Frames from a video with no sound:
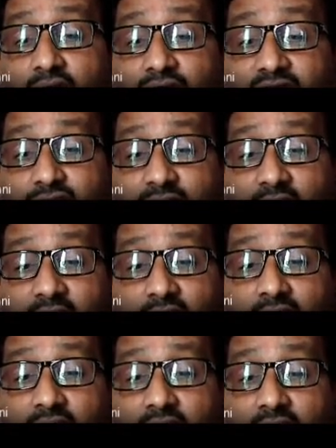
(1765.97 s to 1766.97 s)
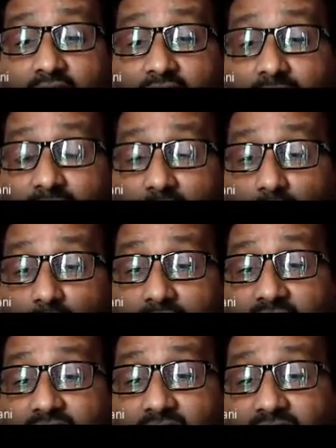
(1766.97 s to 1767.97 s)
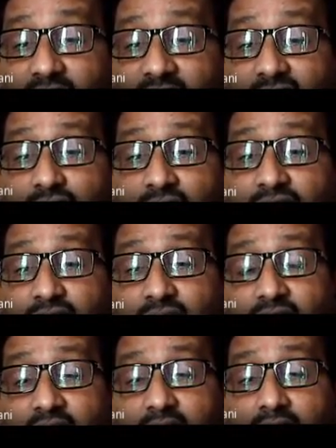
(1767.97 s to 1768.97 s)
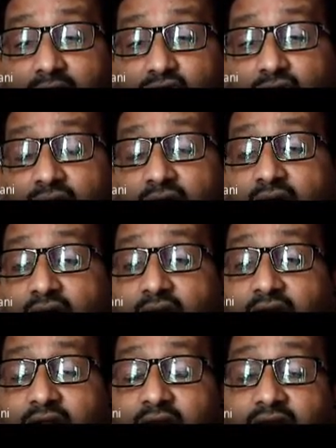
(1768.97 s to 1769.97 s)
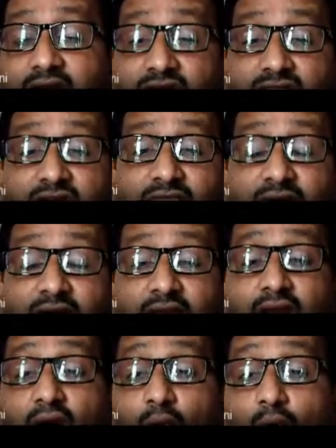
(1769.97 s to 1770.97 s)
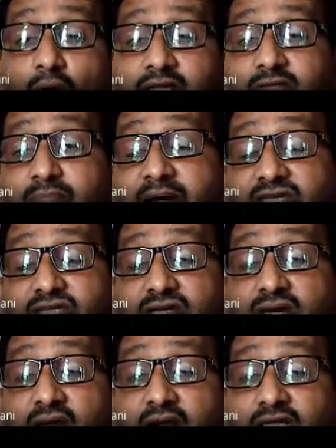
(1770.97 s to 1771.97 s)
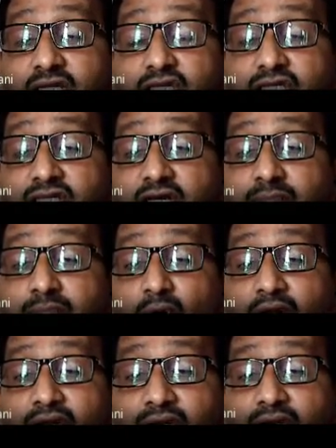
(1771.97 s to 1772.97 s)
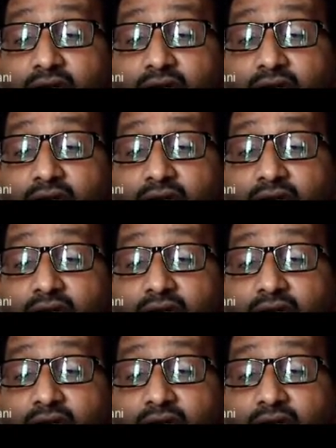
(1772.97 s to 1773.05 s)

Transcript: which will have a meritorious facts of your calculation and can justify what is best at the decision point.